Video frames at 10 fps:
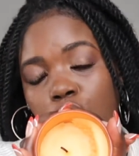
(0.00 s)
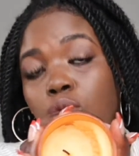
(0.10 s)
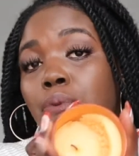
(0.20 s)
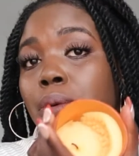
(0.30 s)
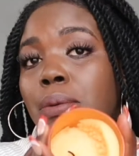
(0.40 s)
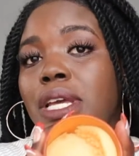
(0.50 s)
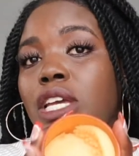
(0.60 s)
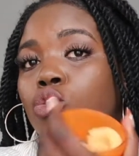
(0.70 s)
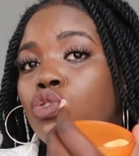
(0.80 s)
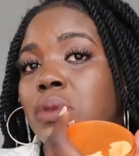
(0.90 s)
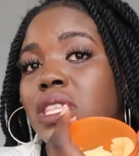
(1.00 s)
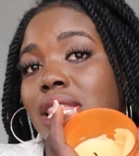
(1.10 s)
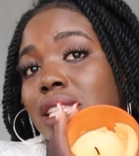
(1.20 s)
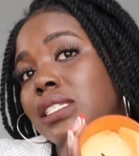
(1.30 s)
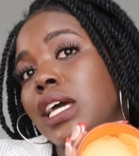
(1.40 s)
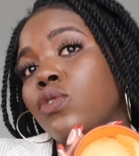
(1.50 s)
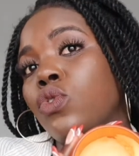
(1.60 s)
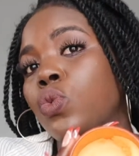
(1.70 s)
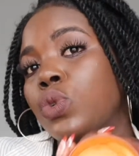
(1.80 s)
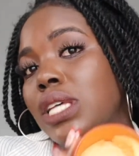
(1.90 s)
So probably it could be that this
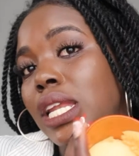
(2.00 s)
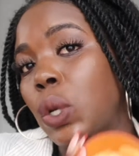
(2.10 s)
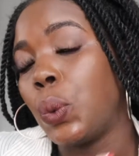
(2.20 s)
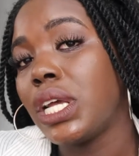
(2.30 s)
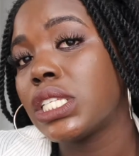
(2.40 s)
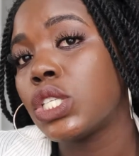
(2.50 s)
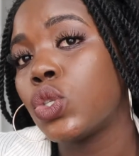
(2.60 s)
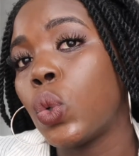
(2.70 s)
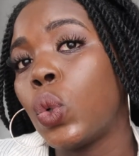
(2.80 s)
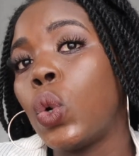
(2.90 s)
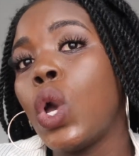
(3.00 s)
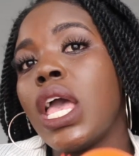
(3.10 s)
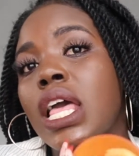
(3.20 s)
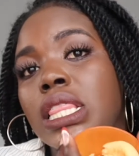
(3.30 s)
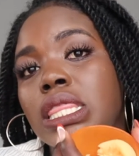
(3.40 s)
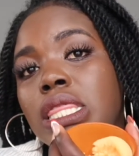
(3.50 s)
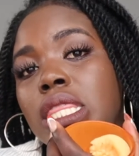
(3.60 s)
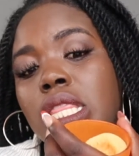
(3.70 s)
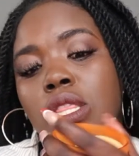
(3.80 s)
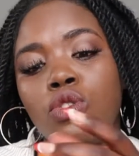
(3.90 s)
candle was underwicked. So
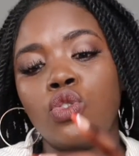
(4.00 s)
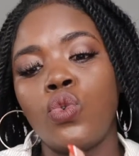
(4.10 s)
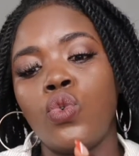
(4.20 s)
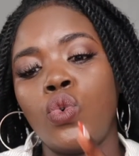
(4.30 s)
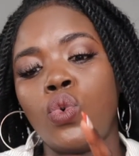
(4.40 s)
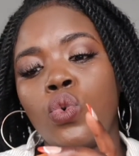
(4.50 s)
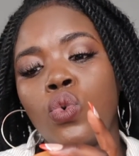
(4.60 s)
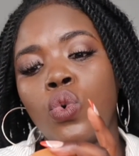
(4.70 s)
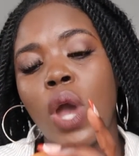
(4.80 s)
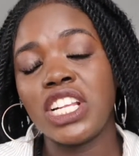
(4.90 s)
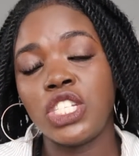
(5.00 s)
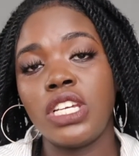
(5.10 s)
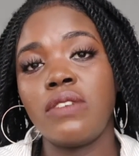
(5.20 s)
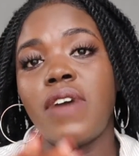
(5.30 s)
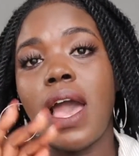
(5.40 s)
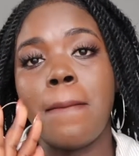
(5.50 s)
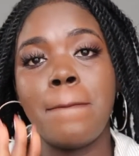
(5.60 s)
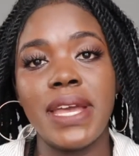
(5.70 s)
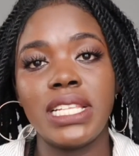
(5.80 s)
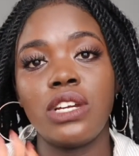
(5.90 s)
to achieve a
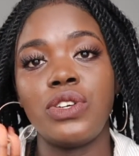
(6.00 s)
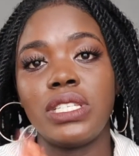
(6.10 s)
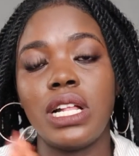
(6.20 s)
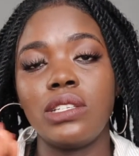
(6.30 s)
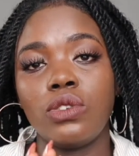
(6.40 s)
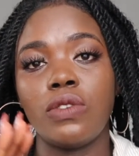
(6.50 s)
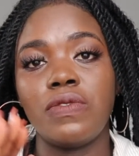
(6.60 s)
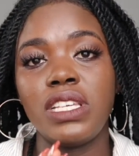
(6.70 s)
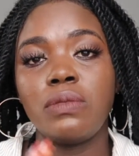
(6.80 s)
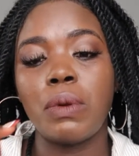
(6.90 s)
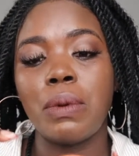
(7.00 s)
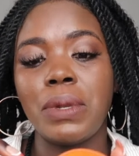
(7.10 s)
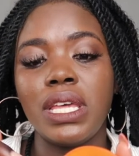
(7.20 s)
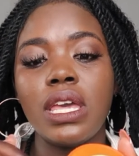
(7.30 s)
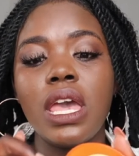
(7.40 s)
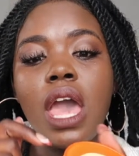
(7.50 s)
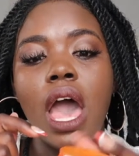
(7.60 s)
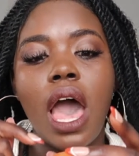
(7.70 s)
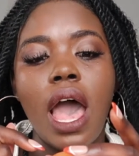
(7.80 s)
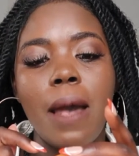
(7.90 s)
better result out of this, probably
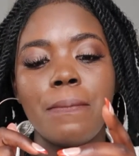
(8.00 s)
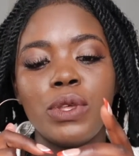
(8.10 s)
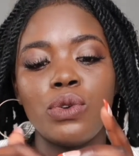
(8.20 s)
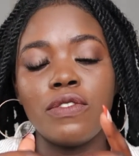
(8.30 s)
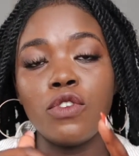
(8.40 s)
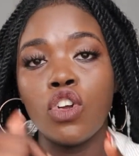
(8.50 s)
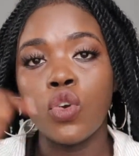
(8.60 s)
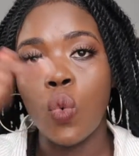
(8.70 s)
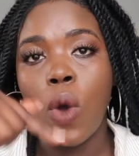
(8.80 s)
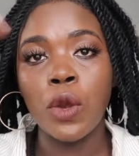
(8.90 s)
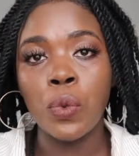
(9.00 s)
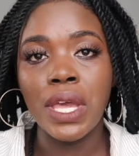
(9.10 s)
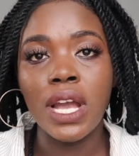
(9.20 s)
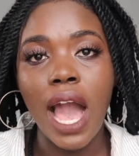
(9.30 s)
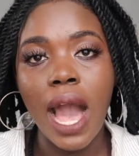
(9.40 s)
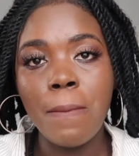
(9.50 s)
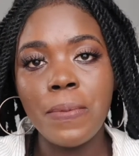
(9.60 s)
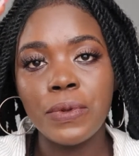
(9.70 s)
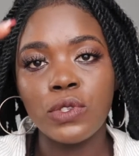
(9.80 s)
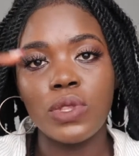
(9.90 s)
they would have gone 1 week
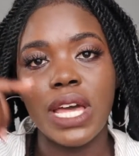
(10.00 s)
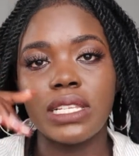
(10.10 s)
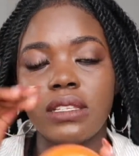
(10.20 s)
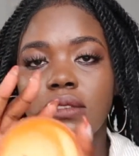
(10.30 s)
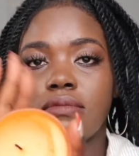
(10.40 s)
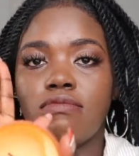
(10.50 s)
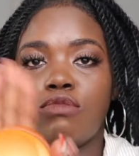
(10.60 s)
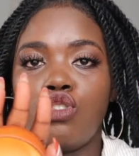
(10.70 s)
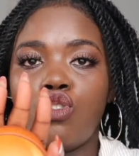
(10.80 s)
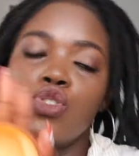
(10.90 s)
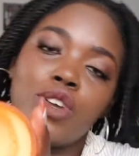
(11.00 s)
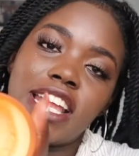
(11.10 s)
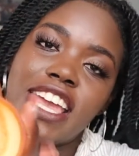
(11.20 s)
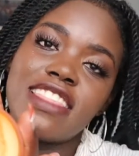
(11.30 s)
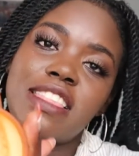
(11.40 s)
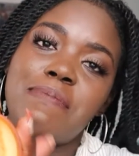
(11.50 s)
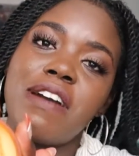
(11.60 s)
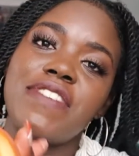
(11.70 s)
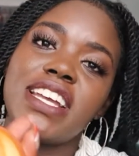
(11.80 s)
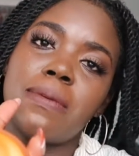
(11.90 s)
up so that, you know, you can get the
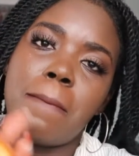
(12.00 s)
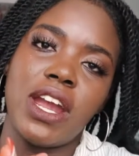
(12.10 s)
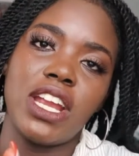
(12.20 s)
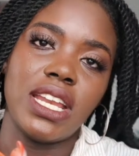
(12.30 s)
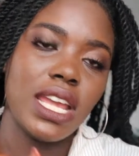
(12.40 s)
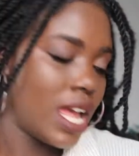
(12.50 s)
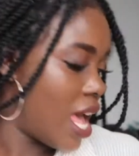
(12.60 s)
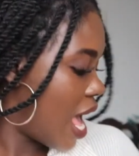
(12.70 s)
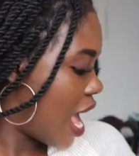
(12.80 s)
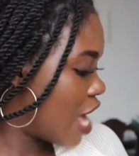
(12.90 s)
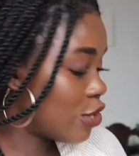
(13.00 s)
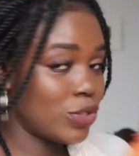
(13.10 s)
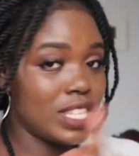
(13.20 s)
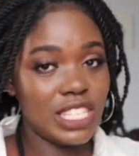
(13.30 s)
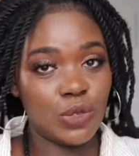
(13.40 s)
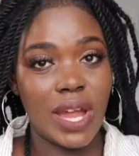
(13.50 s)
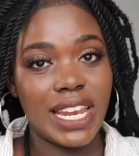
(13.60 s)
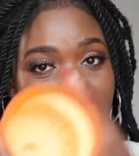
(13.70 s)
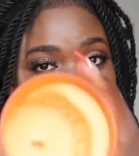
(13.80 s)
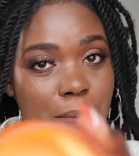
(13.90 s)
perfect burn. So this is one
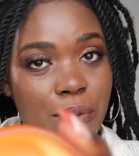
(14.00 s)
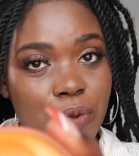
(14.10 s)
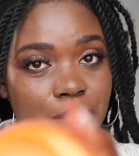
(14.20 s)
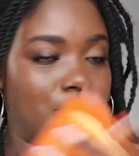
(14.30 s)
example.